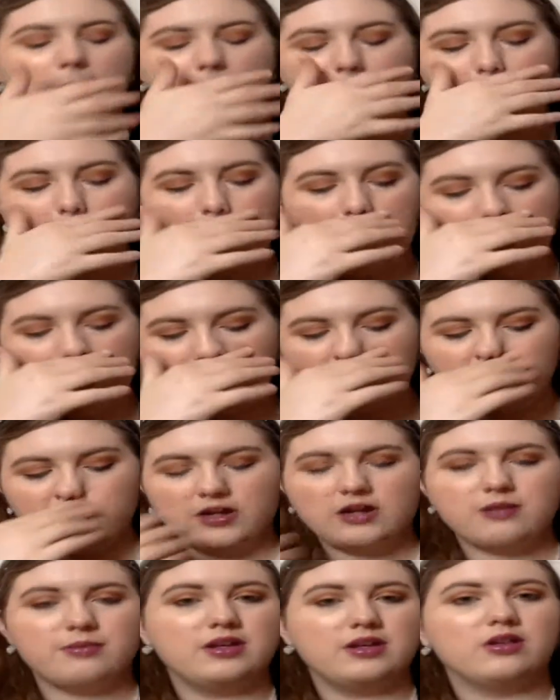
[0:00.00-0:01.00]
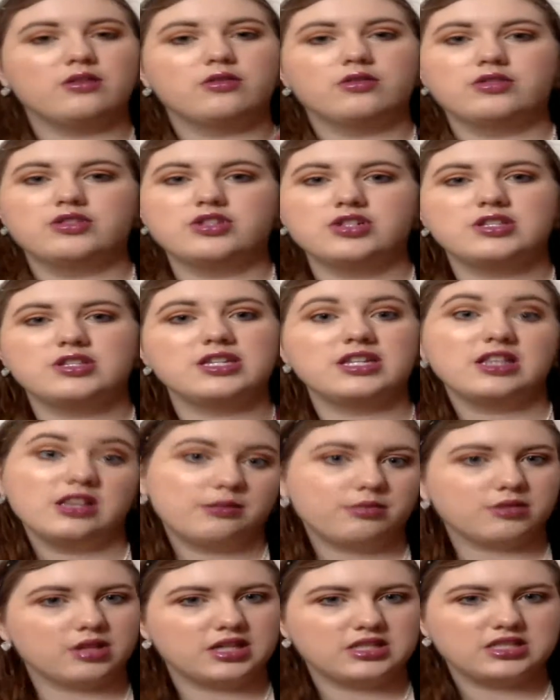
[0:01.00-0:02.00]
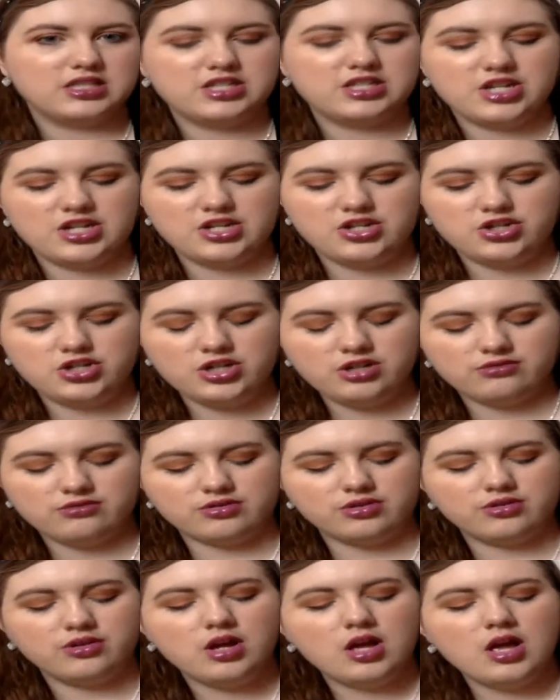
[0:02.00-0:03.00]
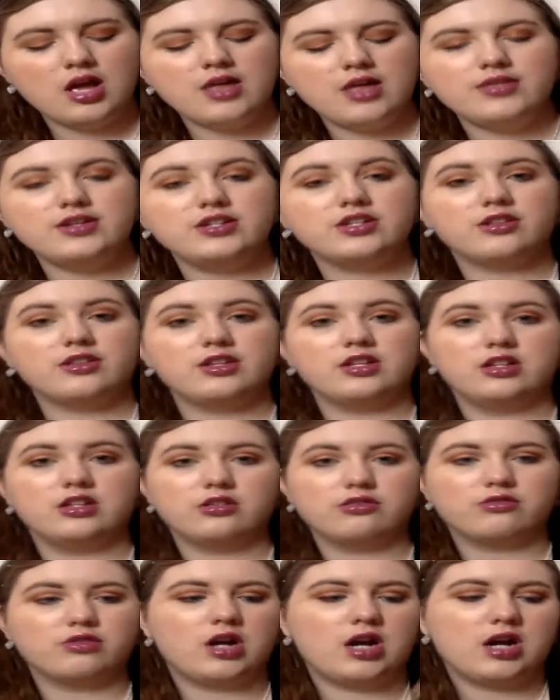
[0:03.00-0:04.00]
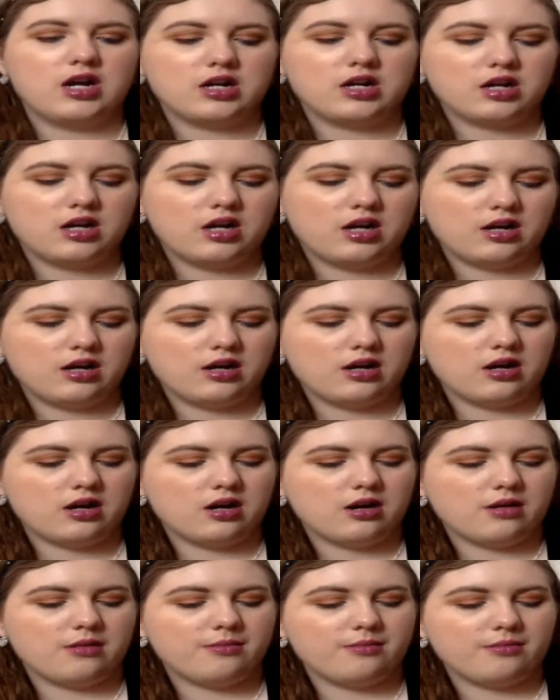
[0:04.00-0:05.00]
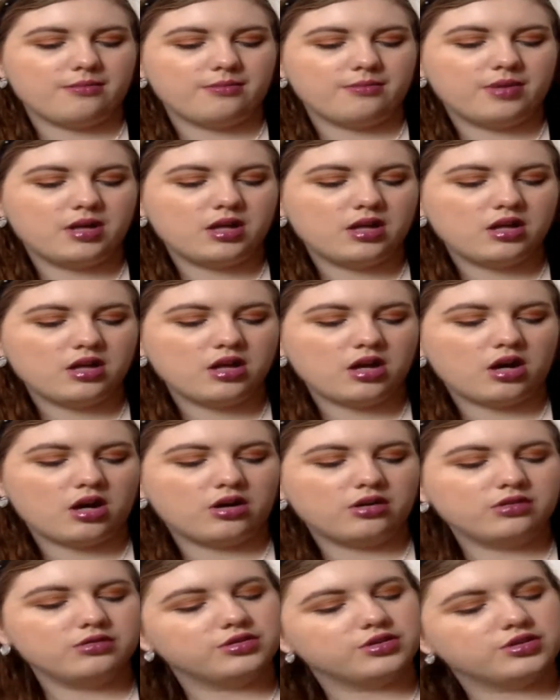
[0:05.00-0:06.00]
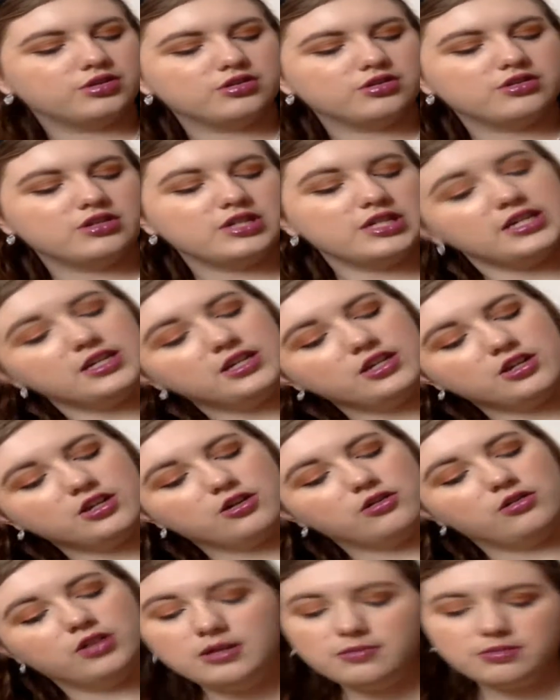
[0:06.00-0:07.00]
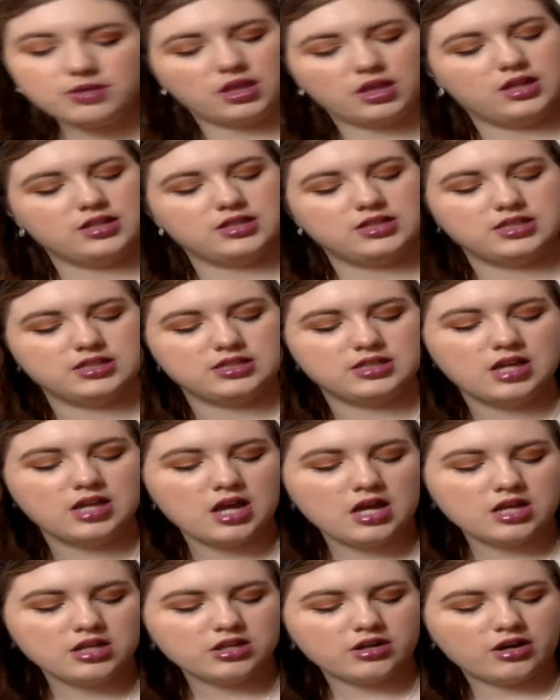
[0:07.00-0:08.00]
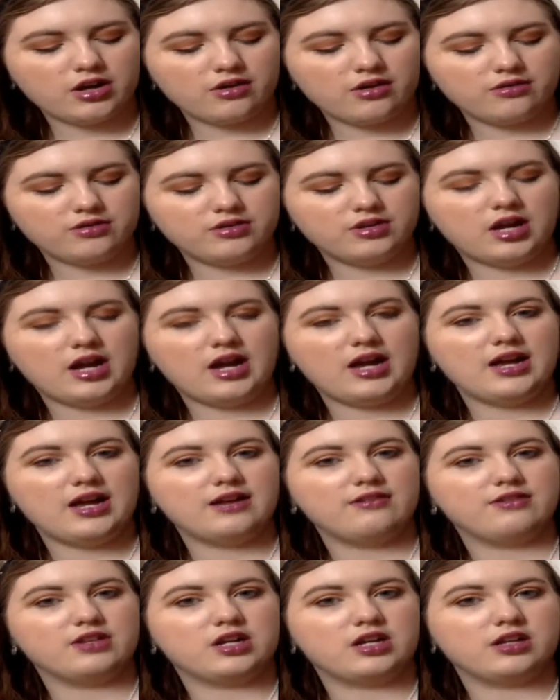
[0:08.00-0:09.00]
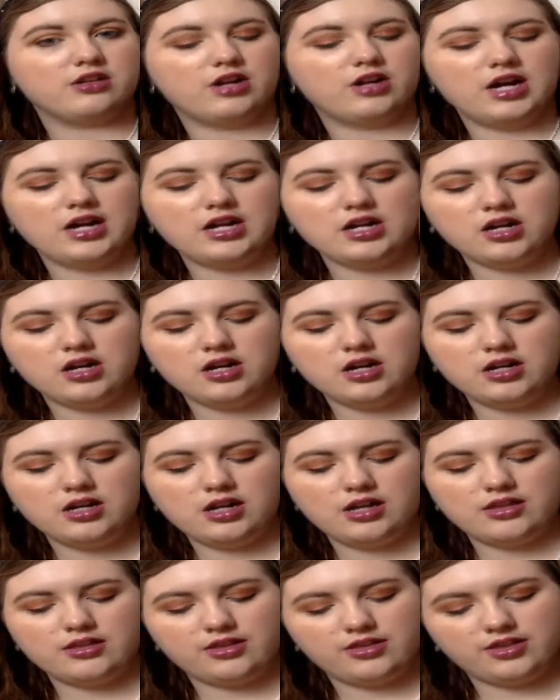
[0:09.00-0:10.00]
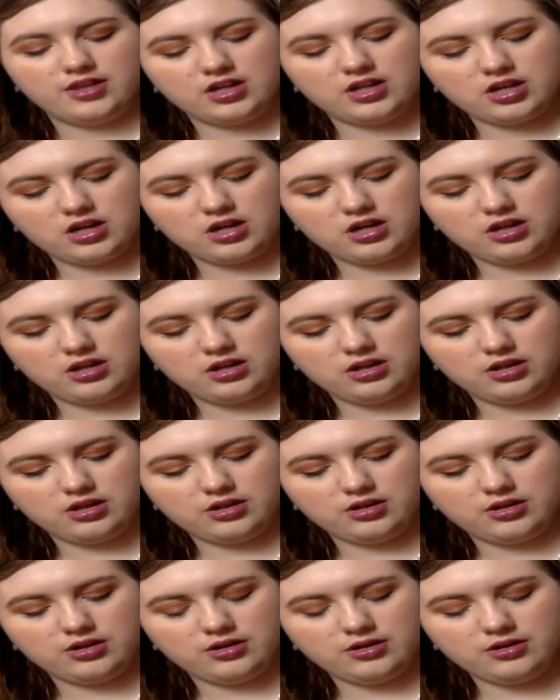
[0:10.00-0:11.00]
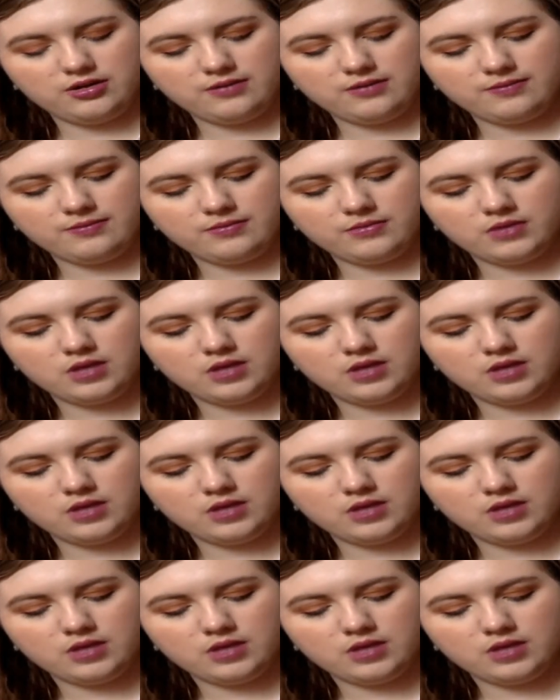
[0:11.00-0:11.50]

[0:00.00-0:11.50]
I recommend, or just these lip glosses in general. These are the Lorac Alter Ego Lip Gloss. Lipglosses. So I have the color Icon and then the color